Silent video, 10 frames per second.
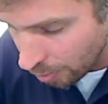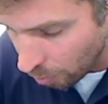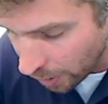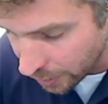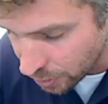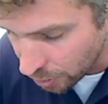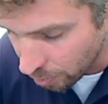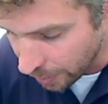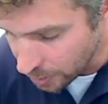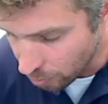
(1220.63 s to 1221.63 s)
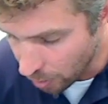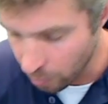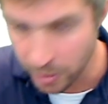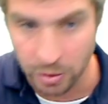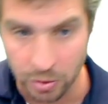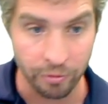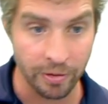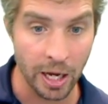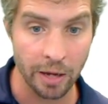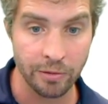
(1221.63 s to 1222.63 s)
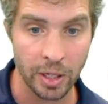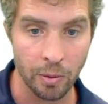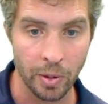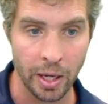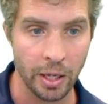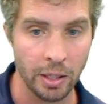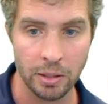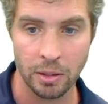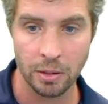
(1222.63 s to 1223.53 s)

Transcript: y2 minus y1, so 5 take away 8,